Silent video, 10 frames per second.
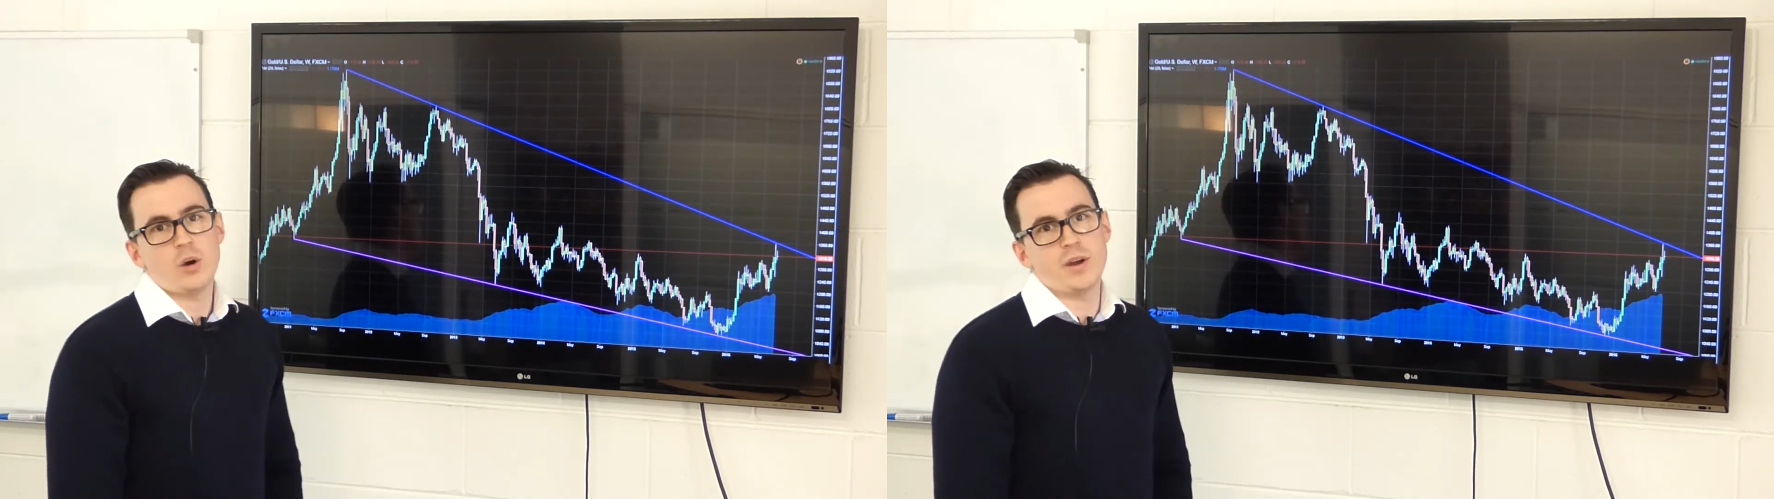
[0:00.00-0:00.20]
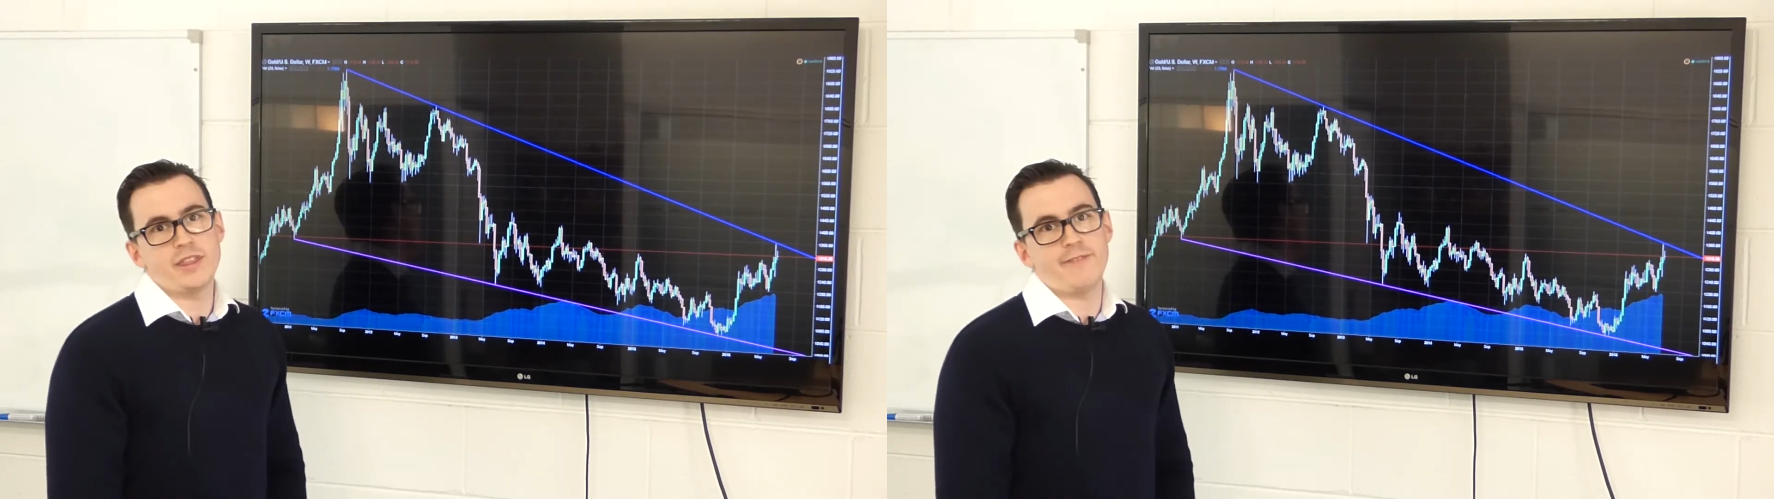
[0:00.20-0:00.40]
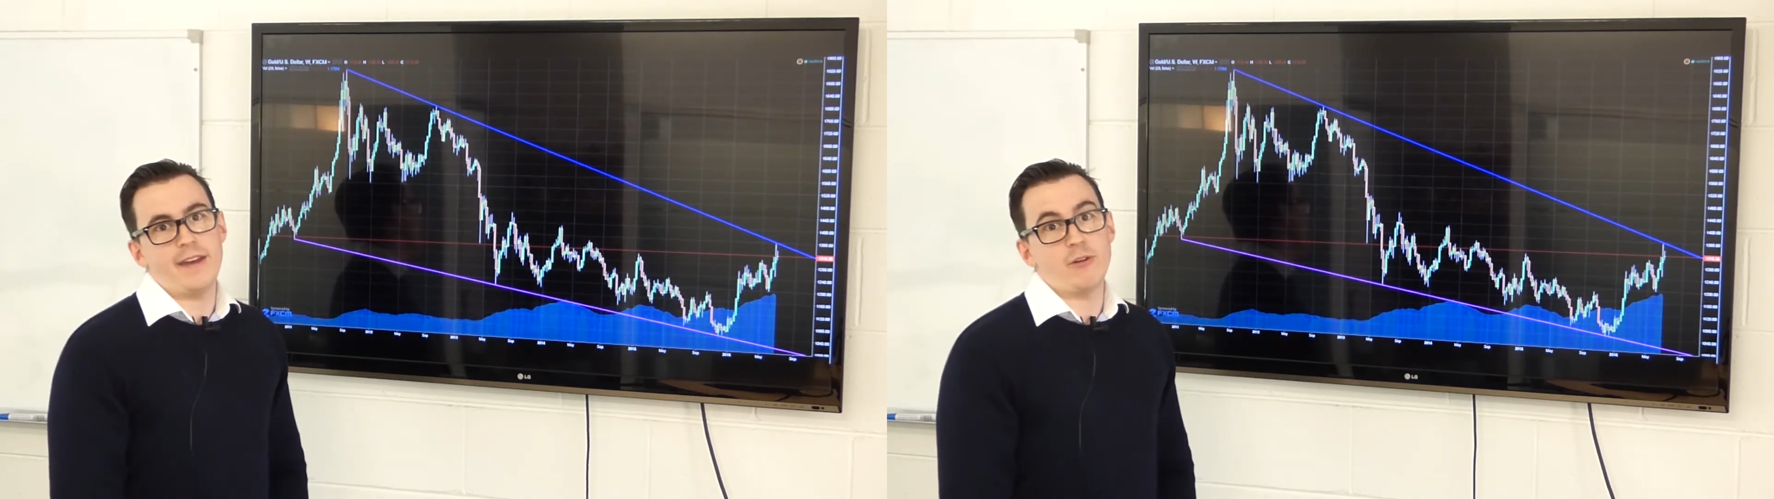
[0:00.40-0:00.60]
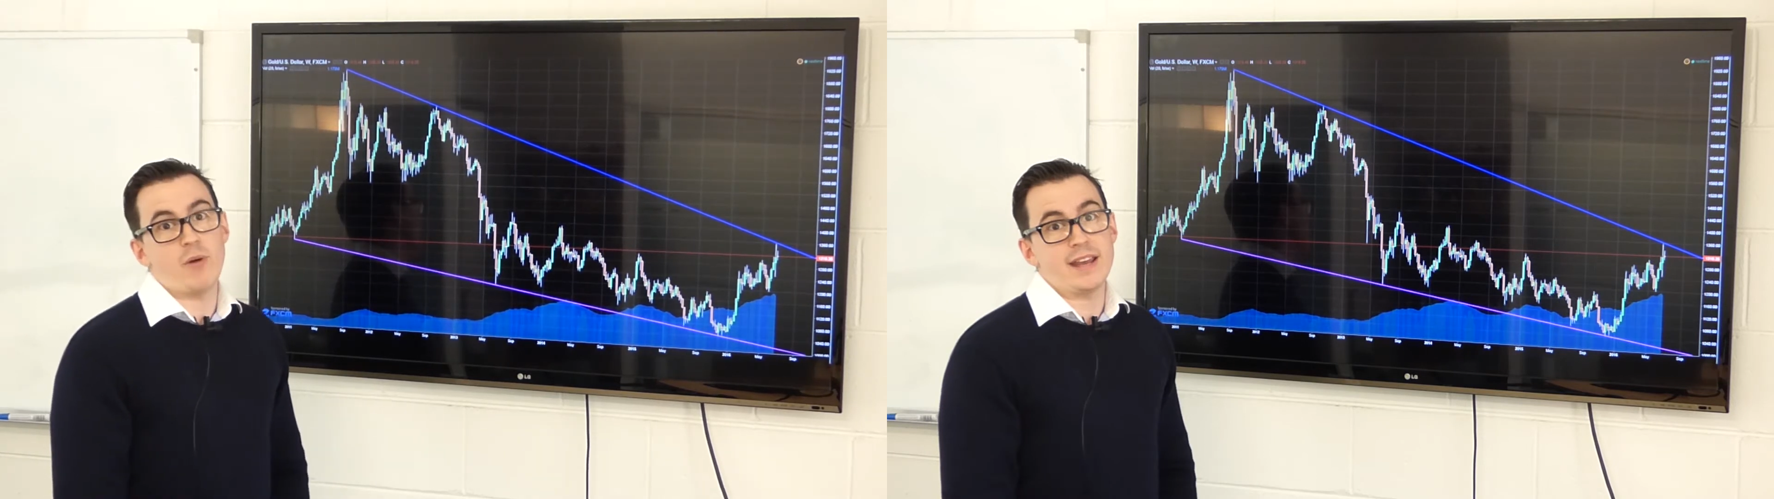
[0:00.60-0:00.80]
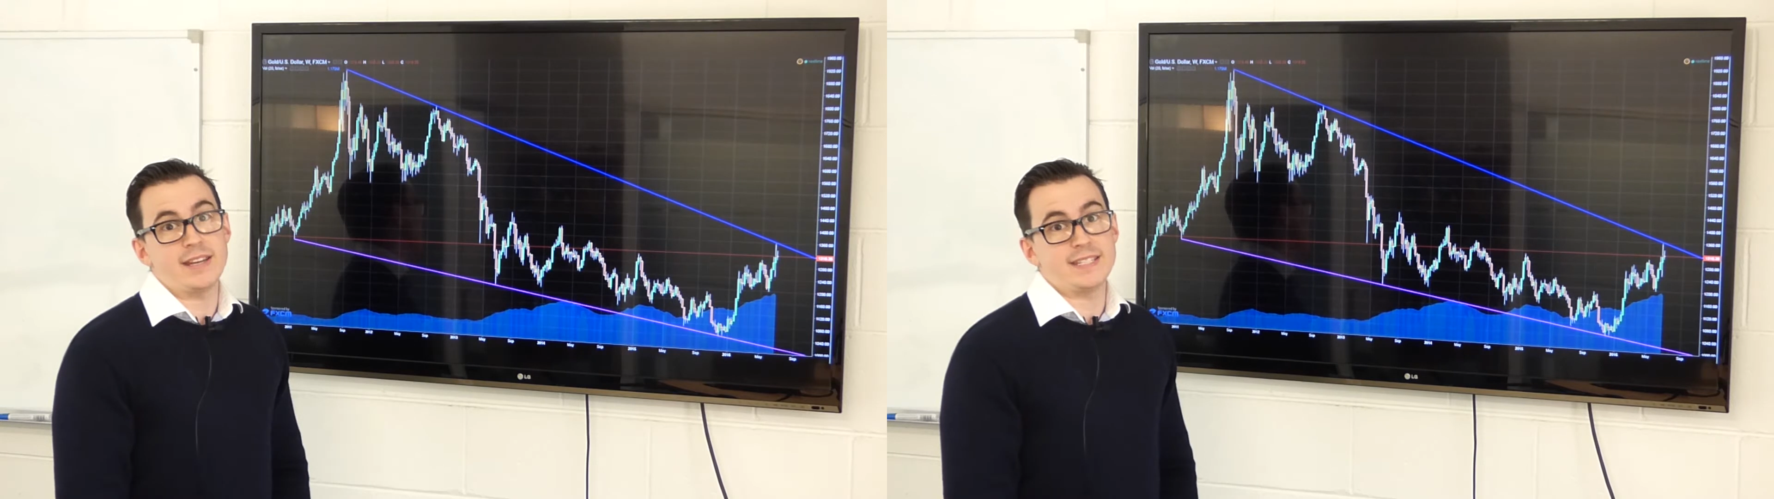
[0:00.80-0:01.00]
when the Fed
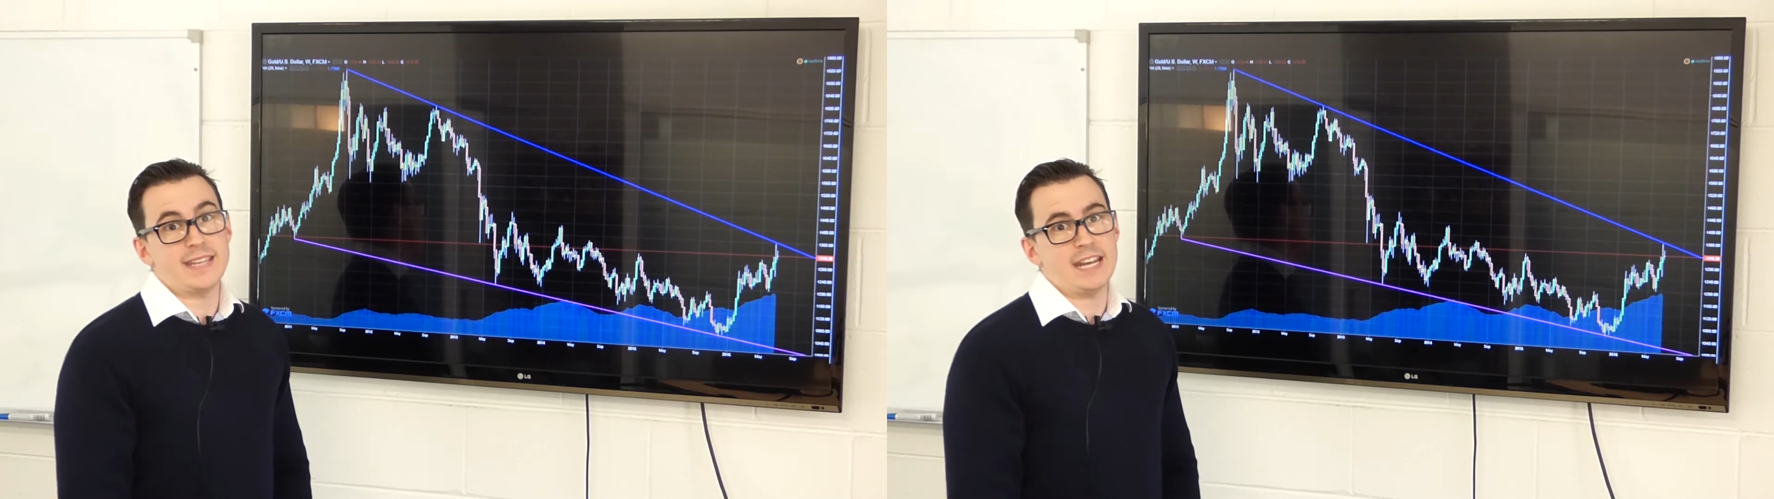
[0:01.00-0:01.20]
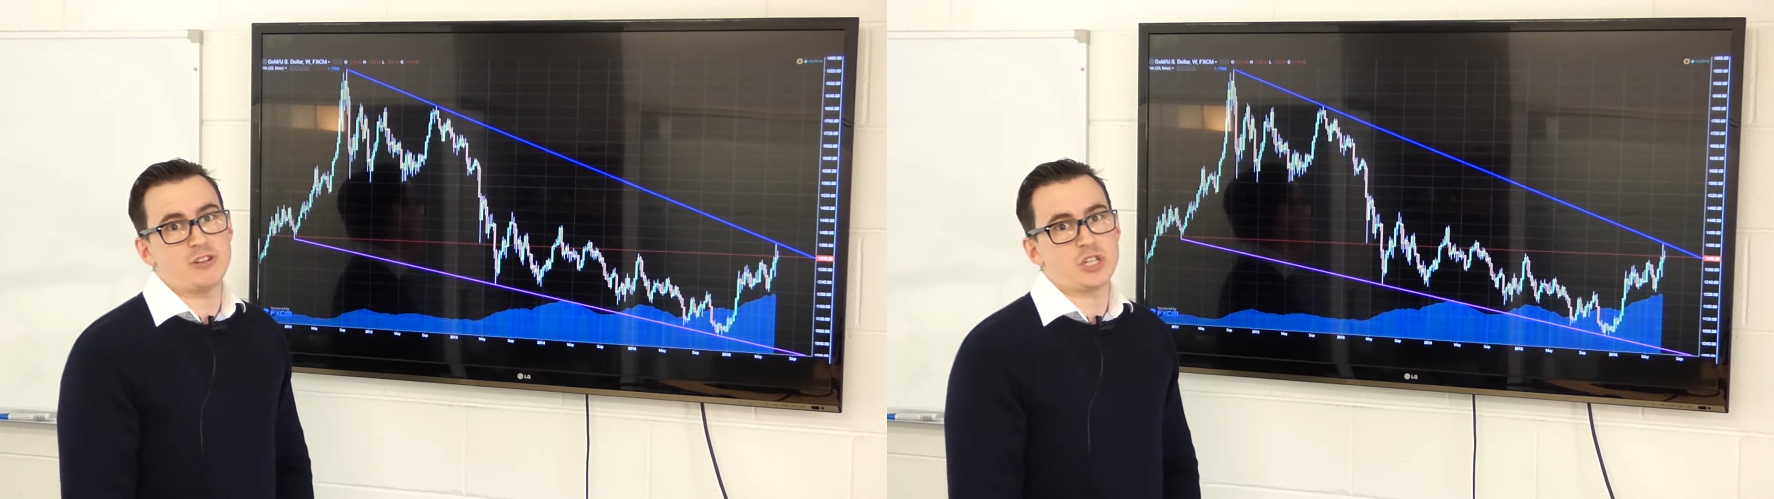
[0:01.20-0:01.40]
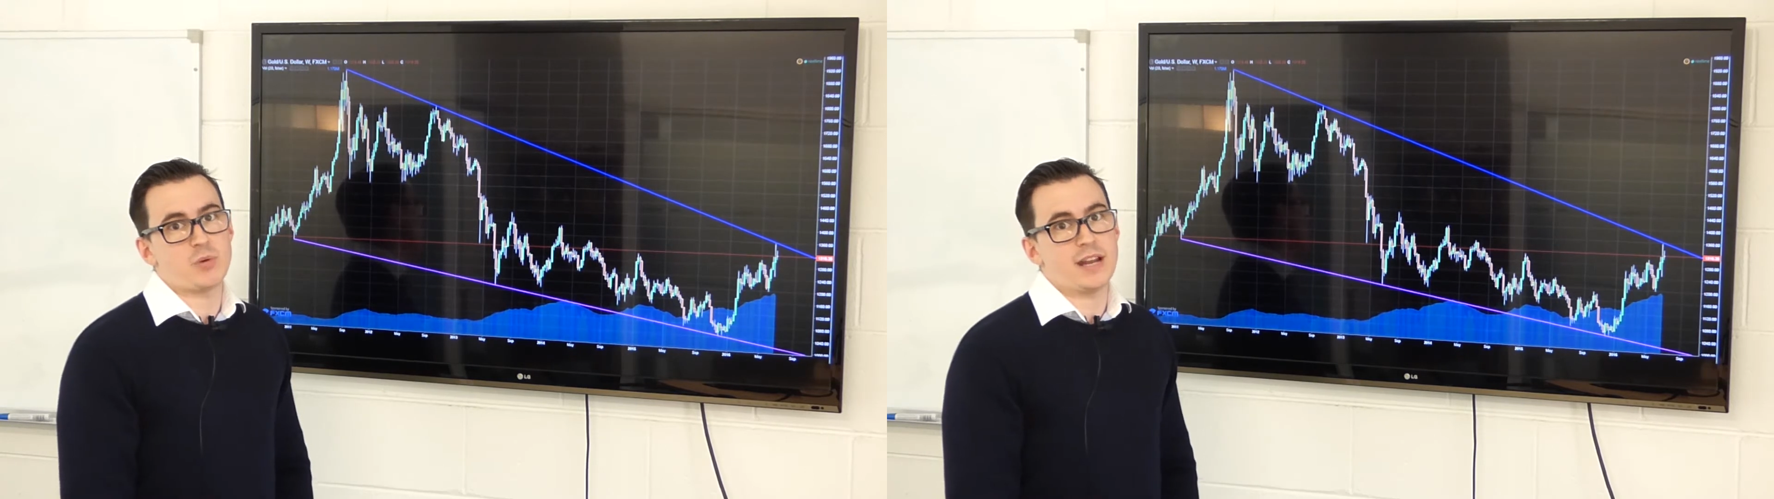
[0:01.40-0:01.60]
raised interest